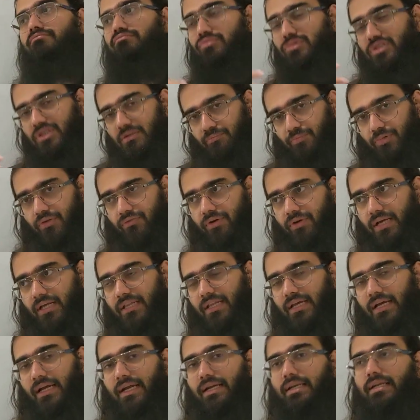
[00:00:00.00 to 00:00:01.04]
simplify
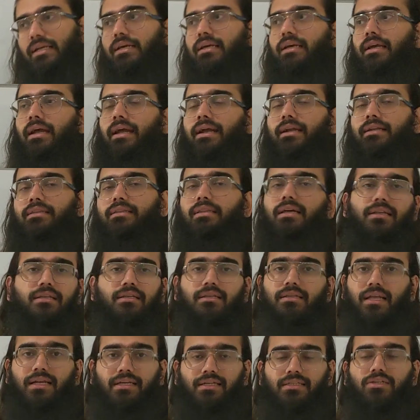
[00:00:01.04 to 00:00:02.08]
that, and
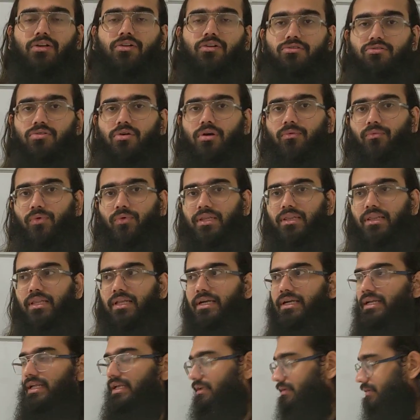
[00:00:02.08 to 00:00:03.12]
then that is also a one
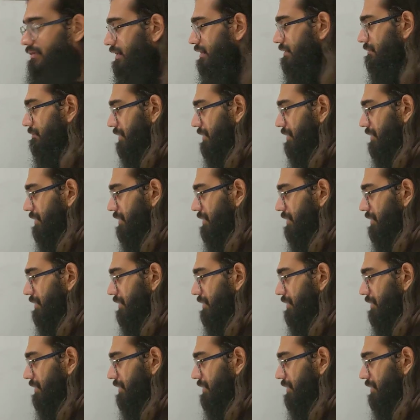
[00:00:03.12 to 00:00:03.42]
learning.